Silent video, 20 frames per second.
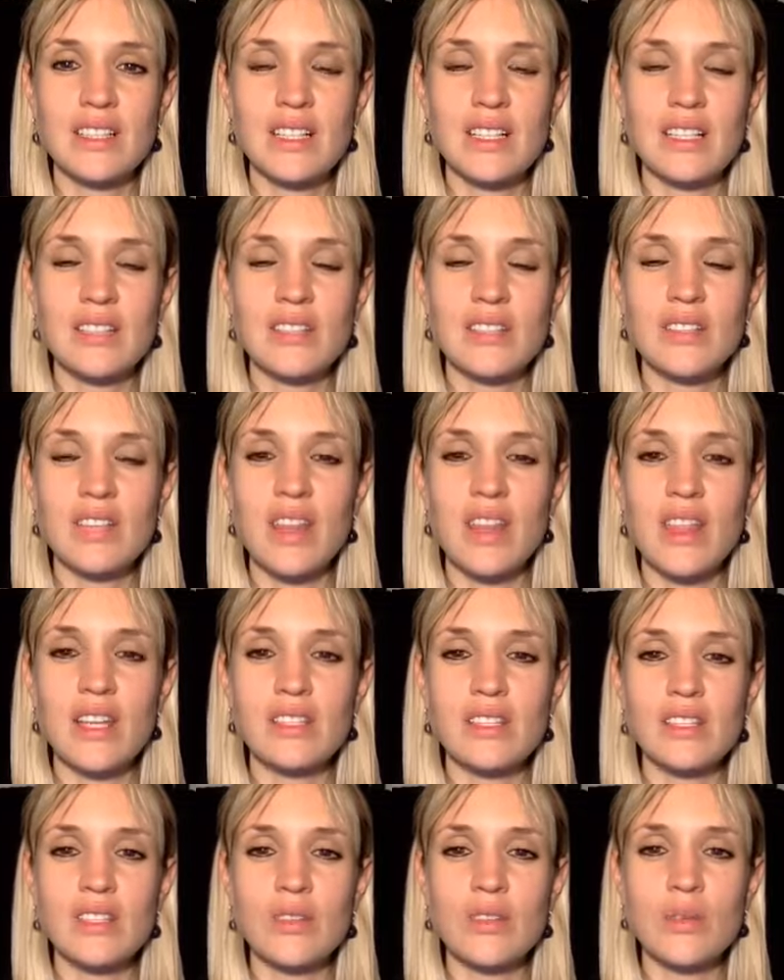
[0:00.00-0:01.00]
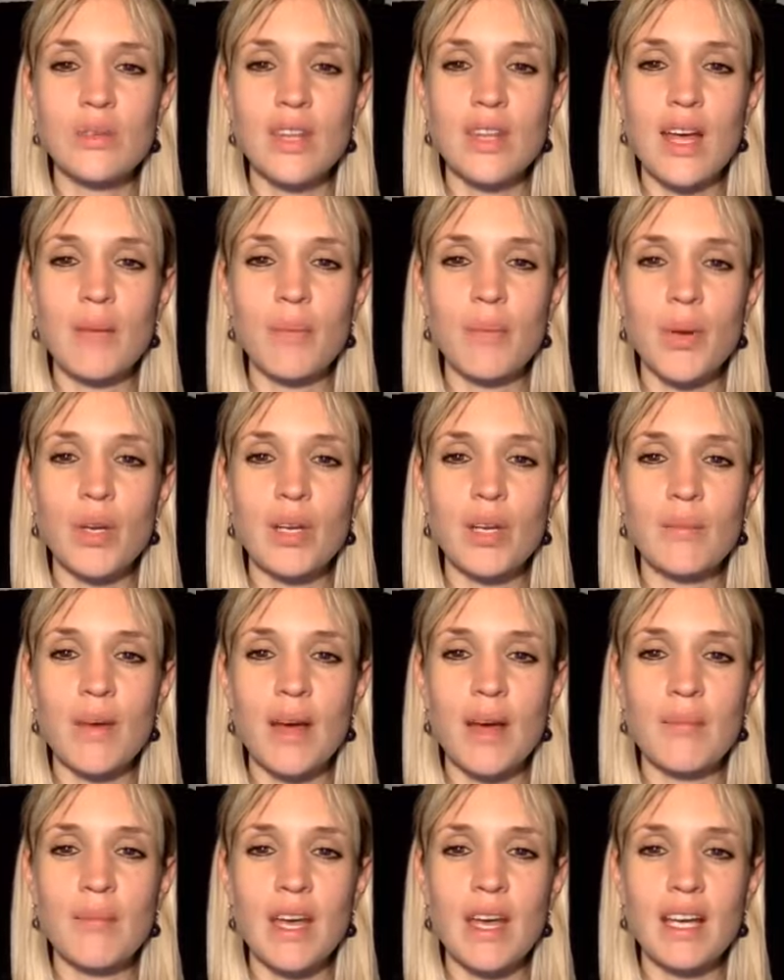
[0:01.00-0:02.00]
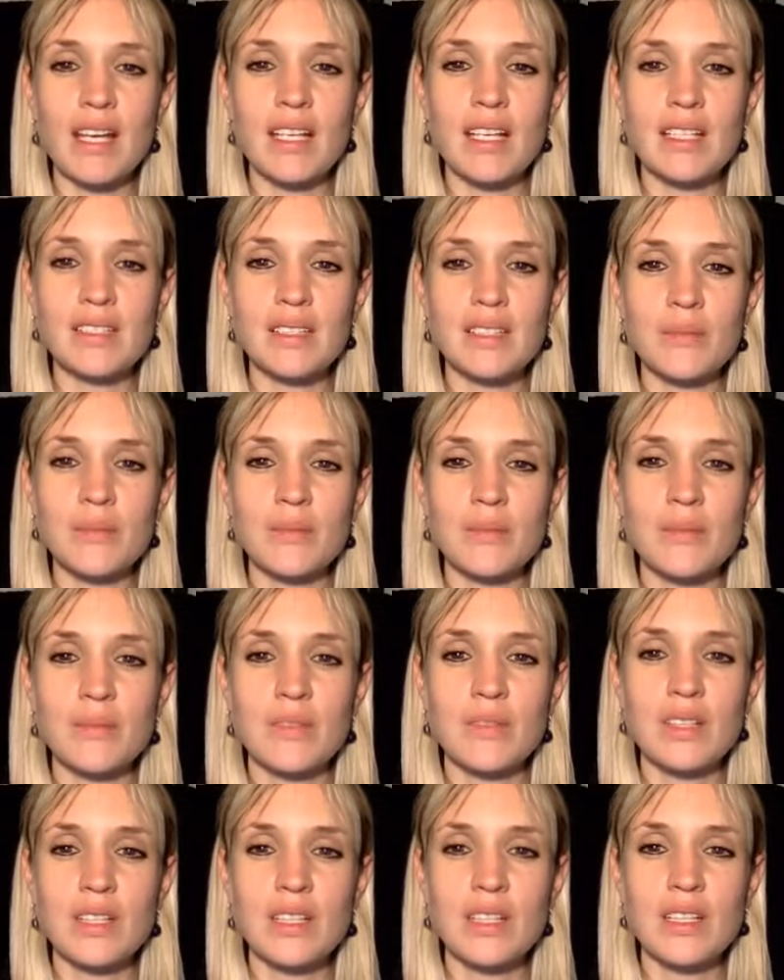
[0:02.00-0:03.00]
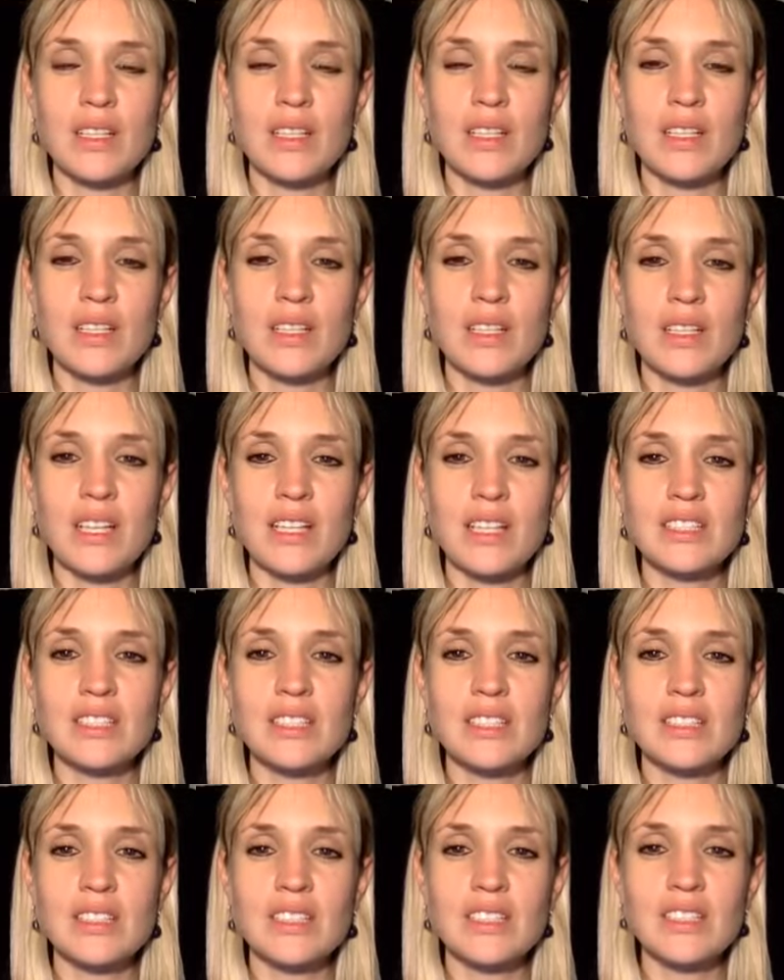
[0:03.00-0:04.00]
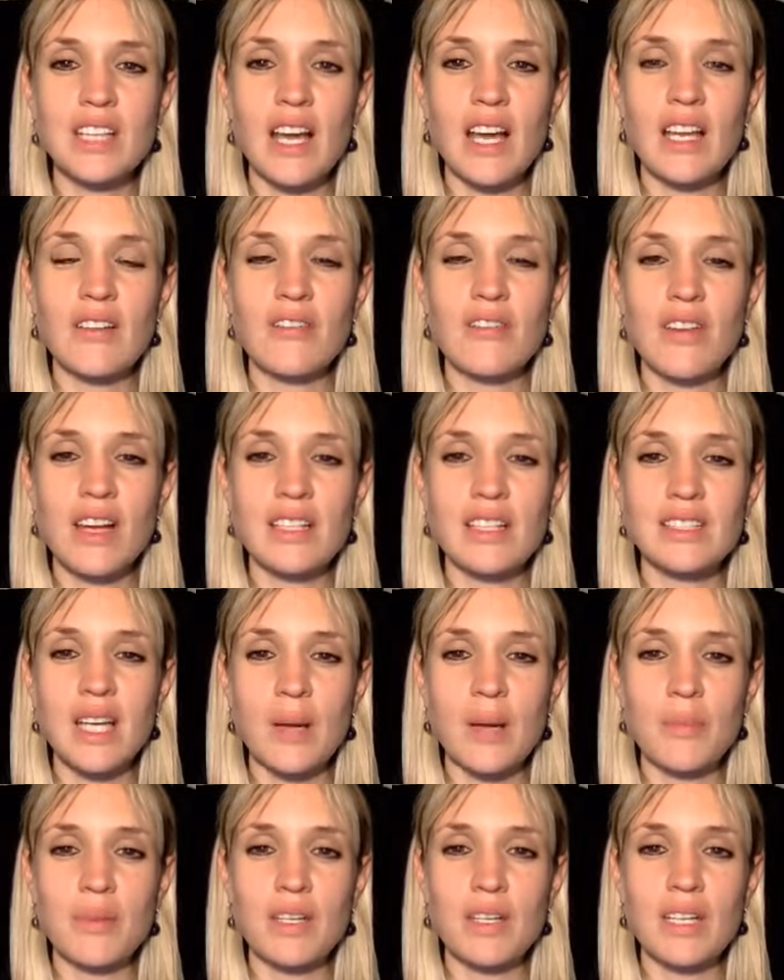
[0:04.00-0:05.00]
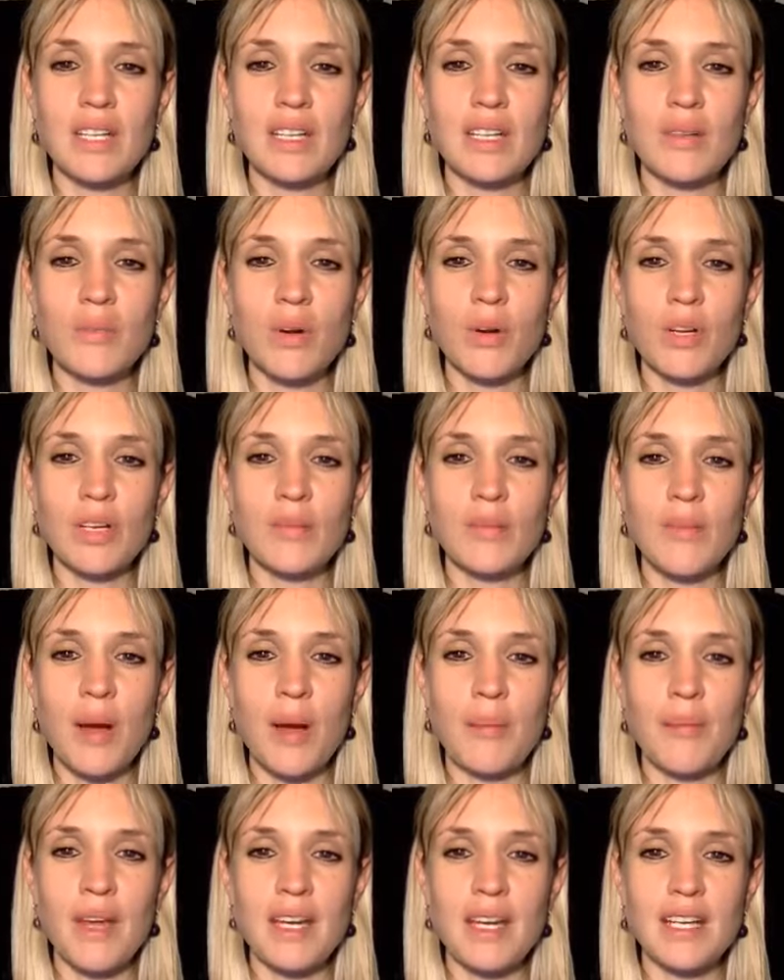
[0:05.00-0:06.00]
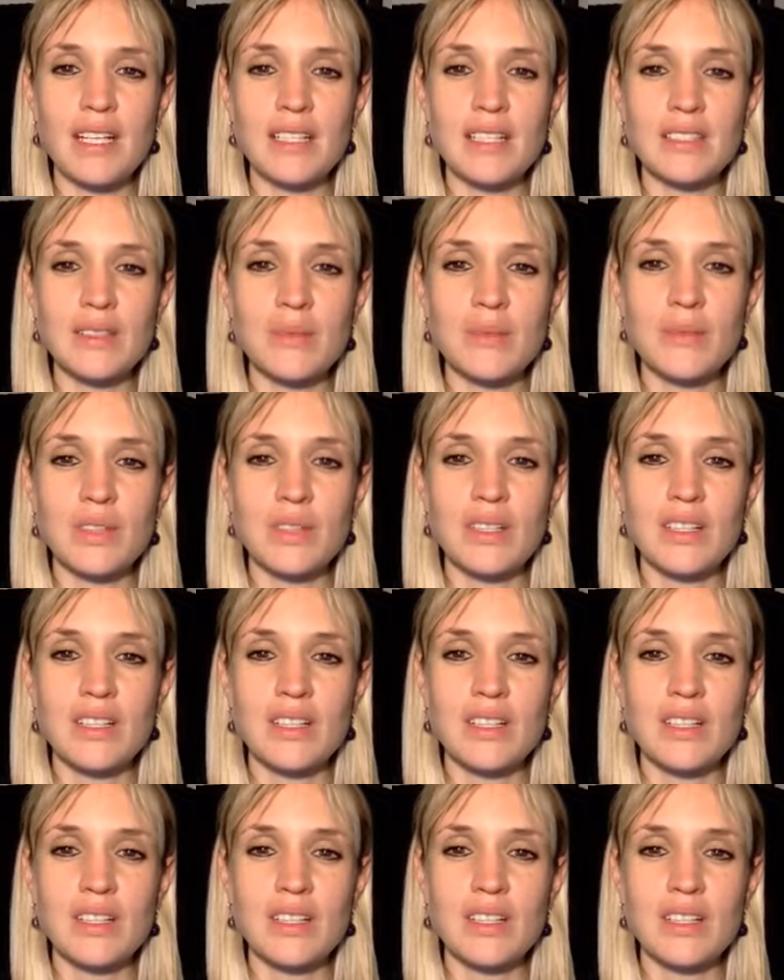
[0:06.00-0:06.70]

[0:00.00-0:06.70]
It's got nothing to do with that body-mind mechanism. That's just the side effects happening in the body-mind mechanism.